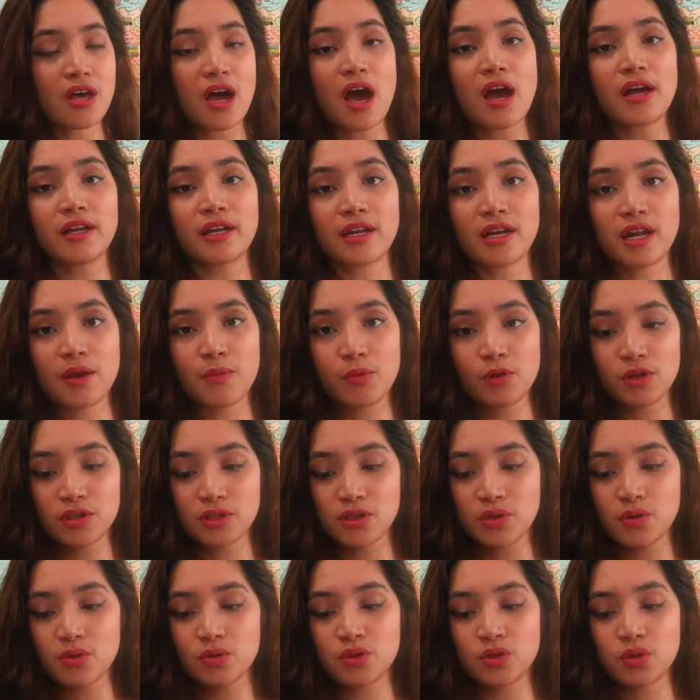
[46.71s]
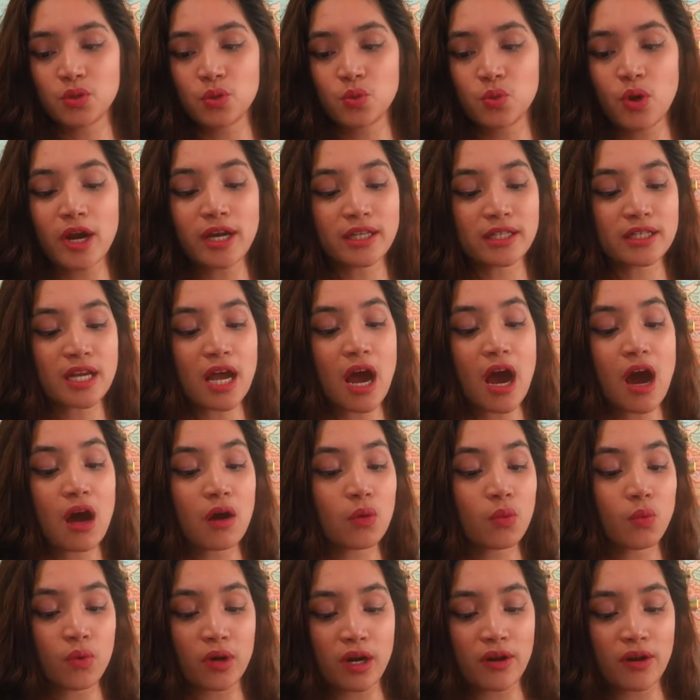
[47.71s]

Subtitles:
that enables you to write down